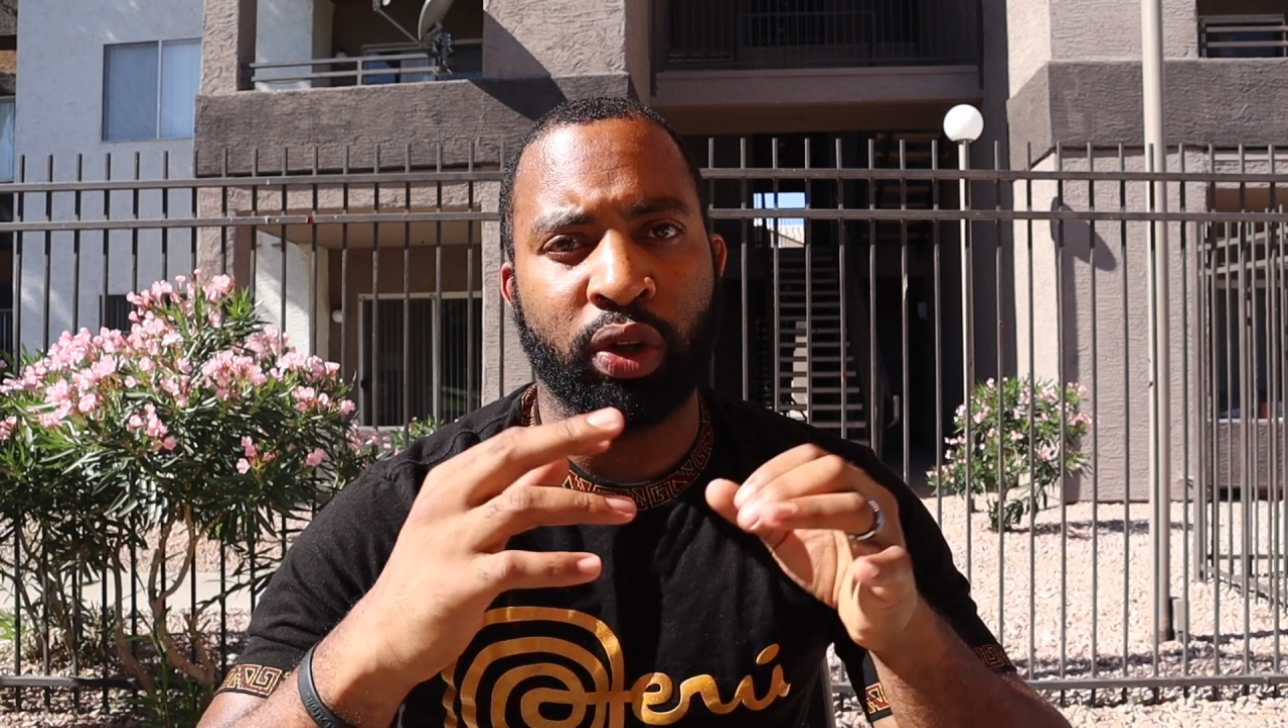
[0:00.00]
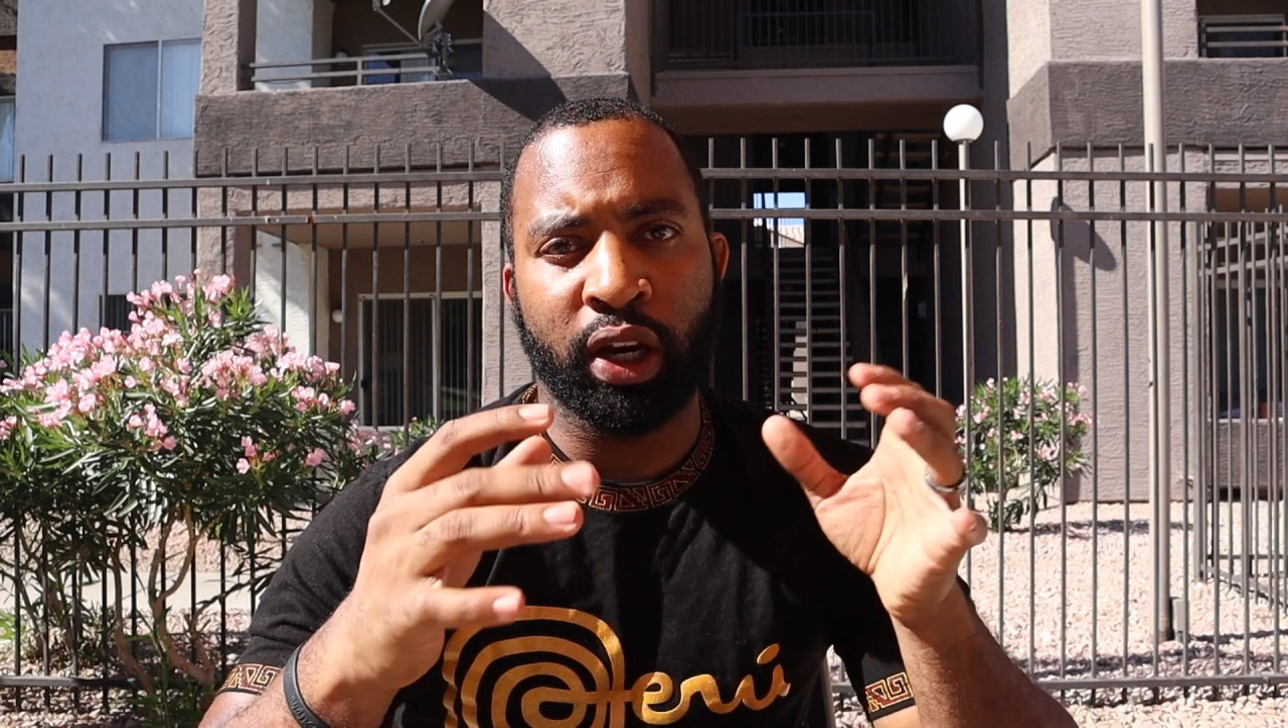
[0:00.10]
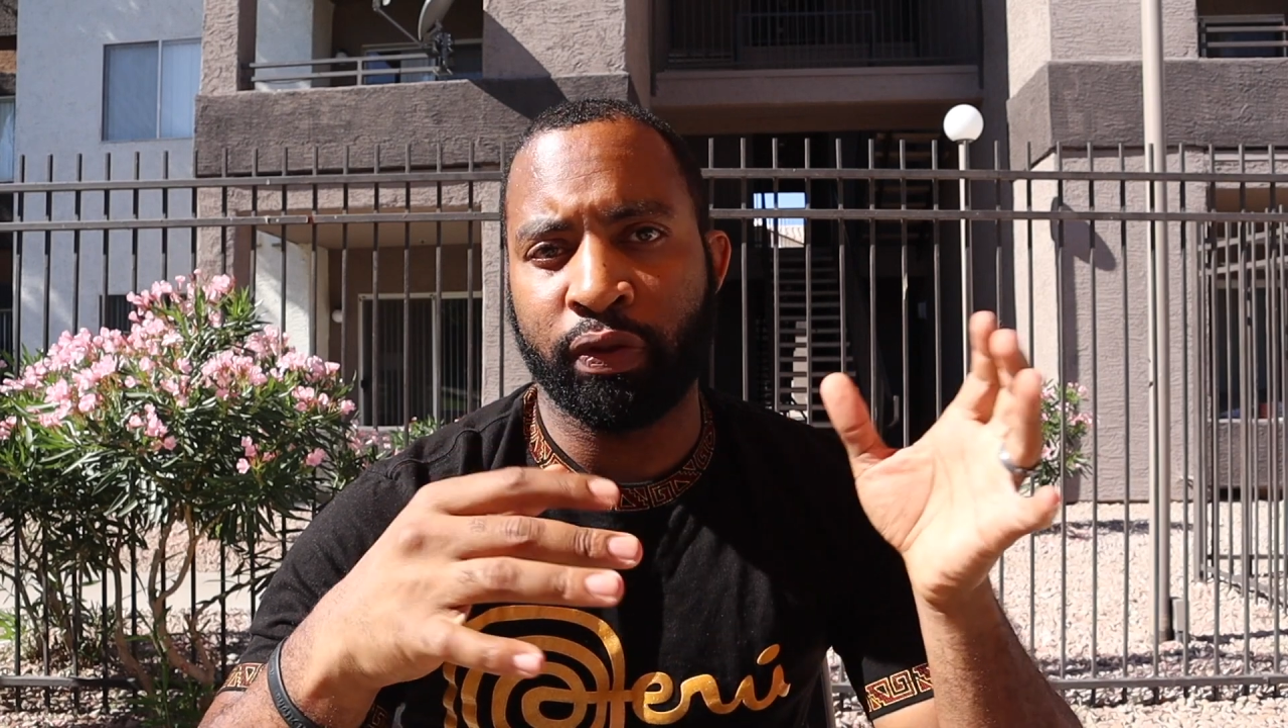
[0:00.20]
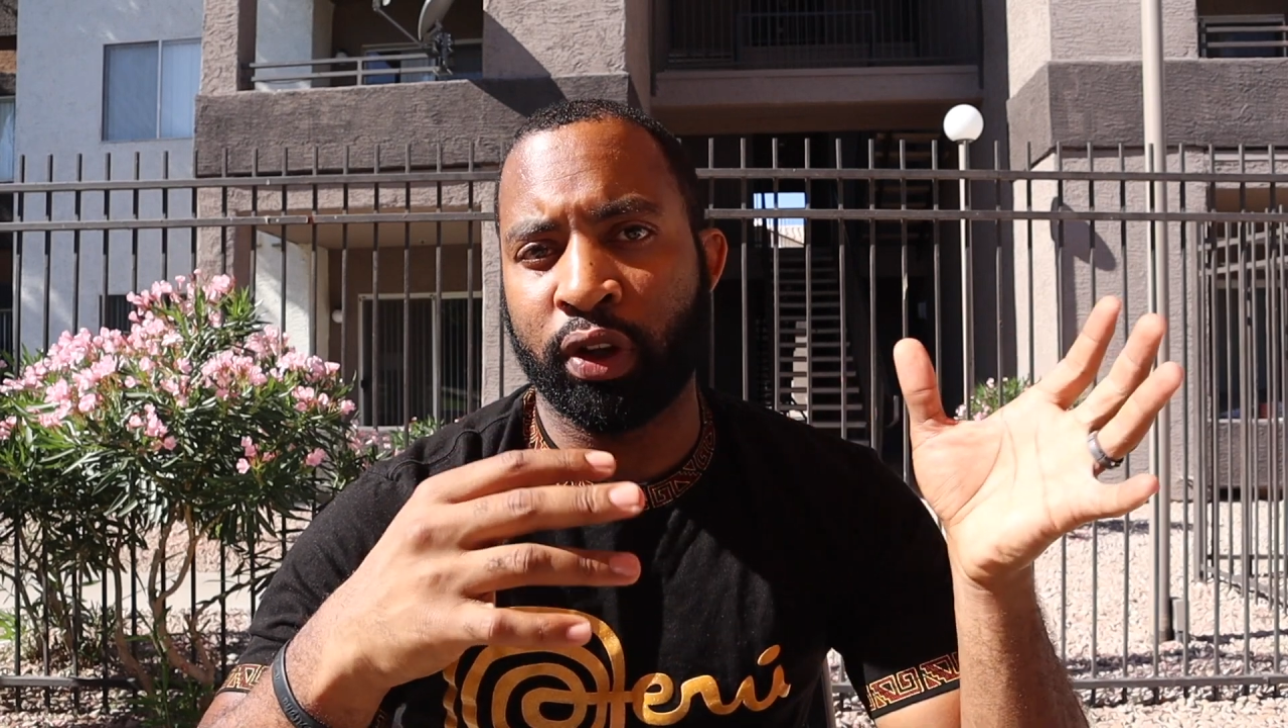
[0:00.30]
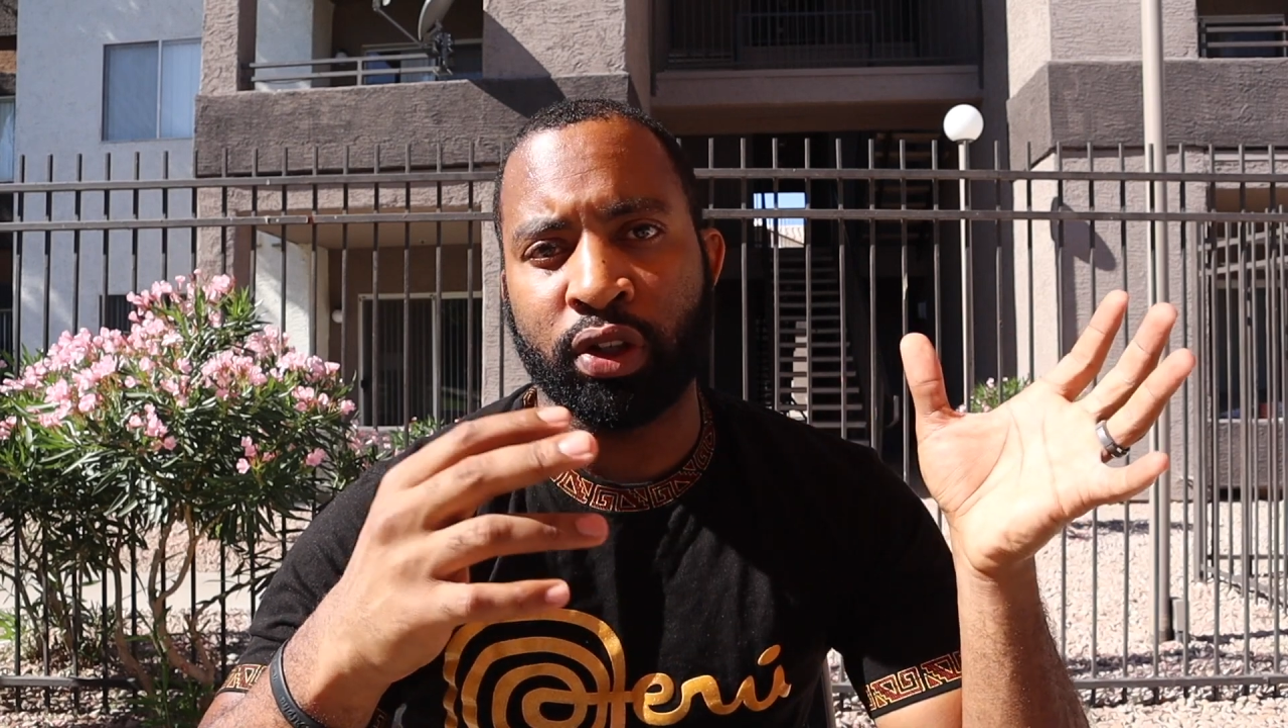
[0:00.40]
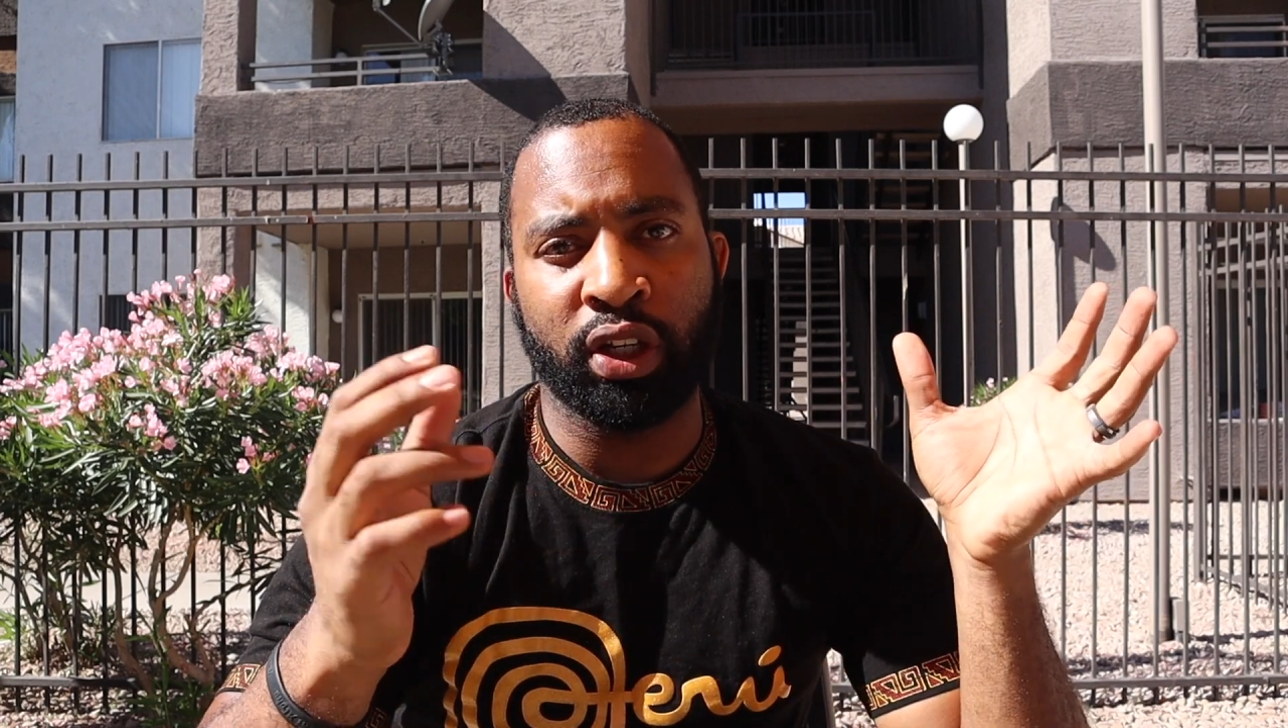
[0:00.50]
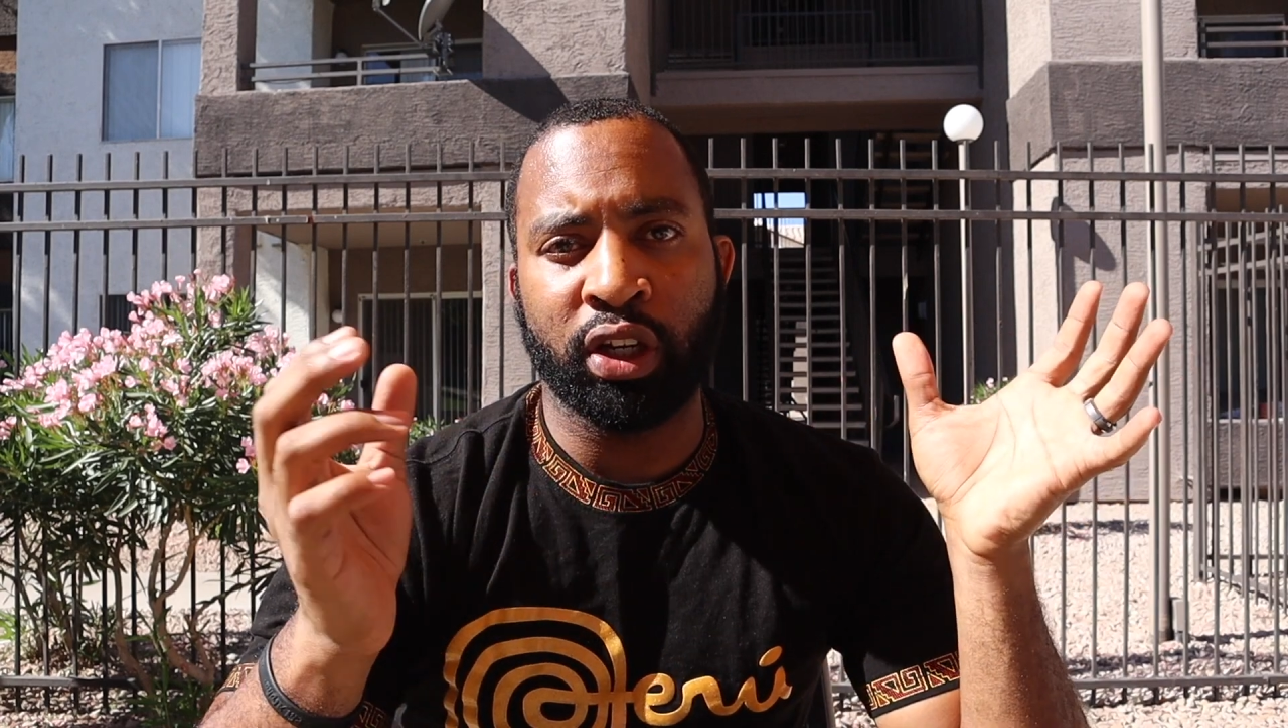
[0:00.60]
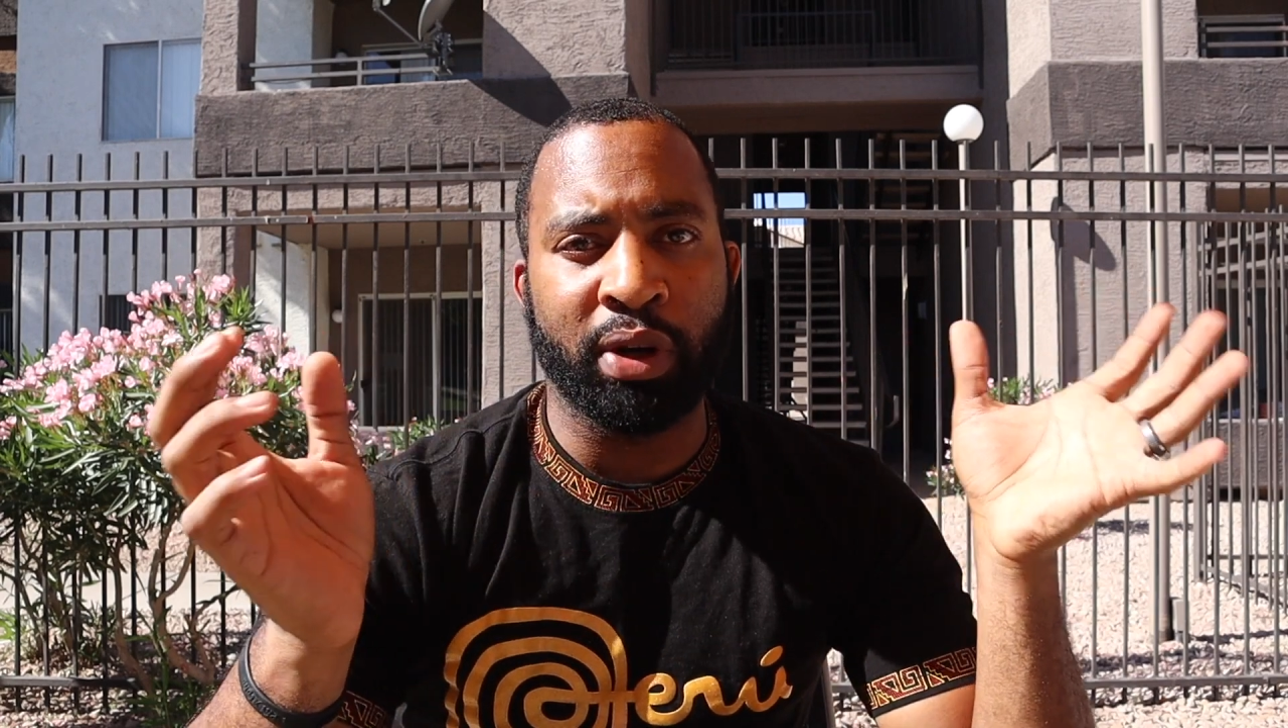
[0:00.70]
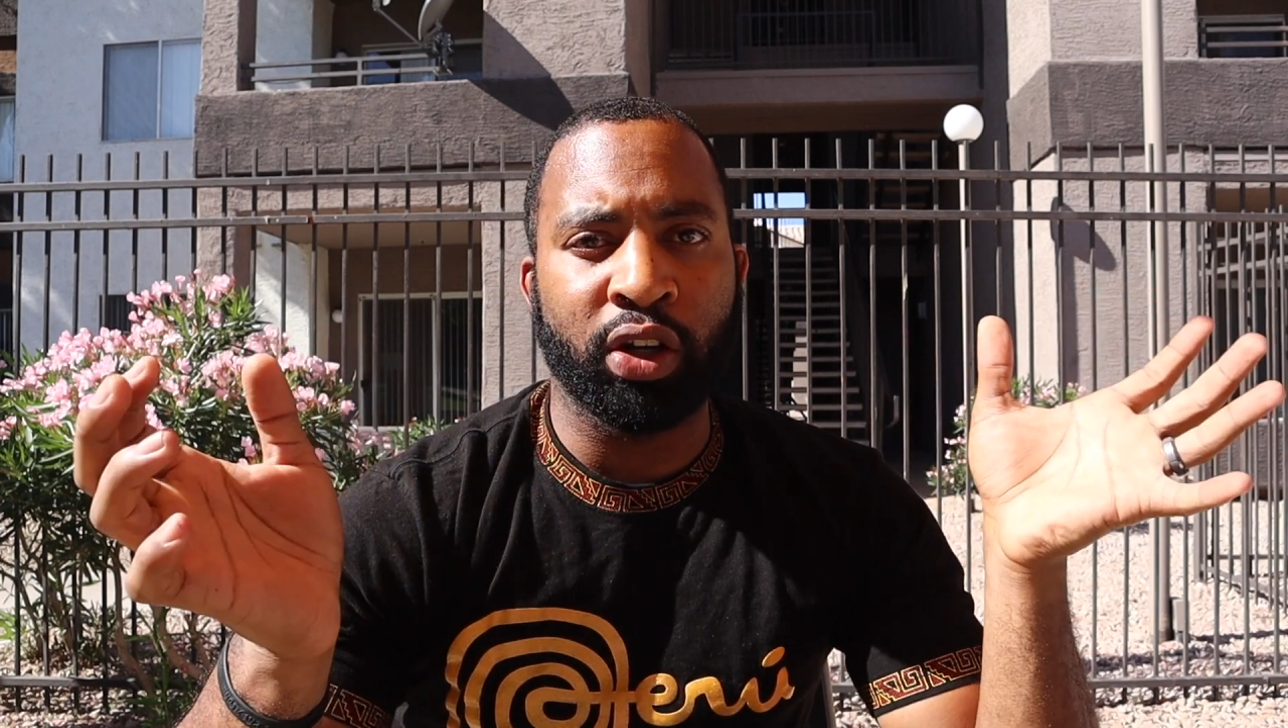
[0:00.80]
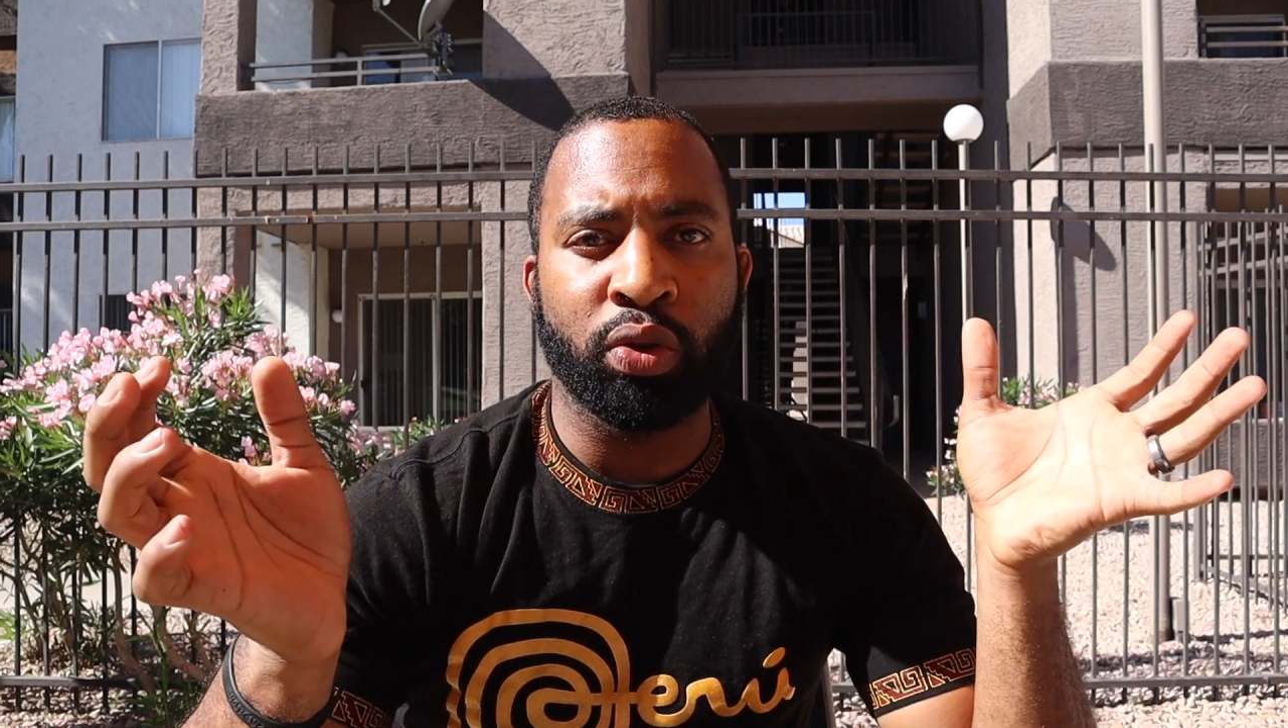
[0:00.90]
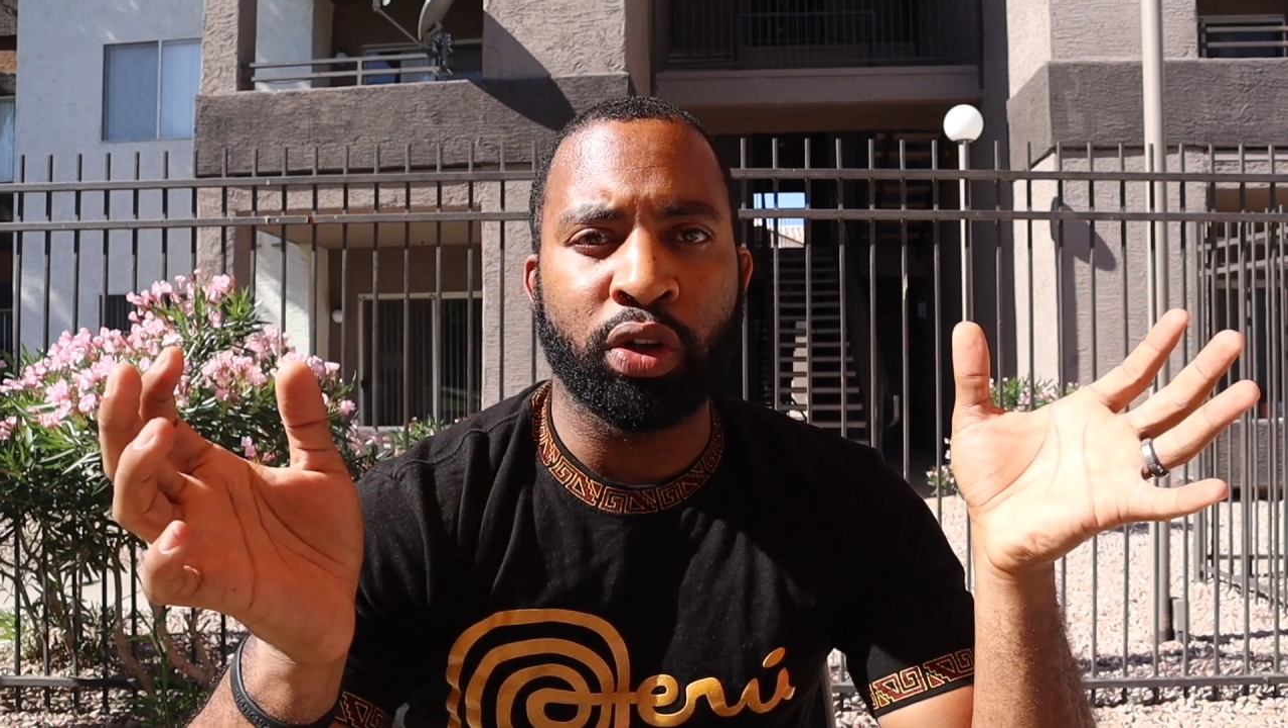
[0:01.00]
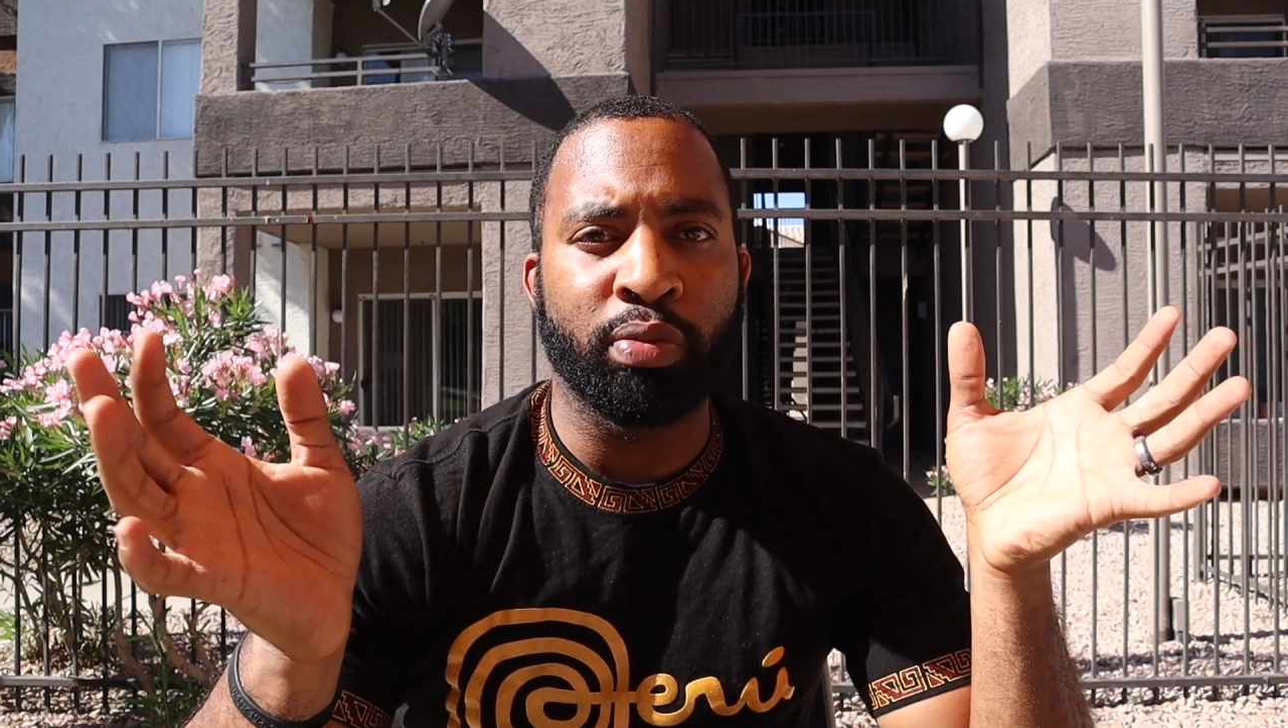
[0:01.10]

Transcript: that if there's any medical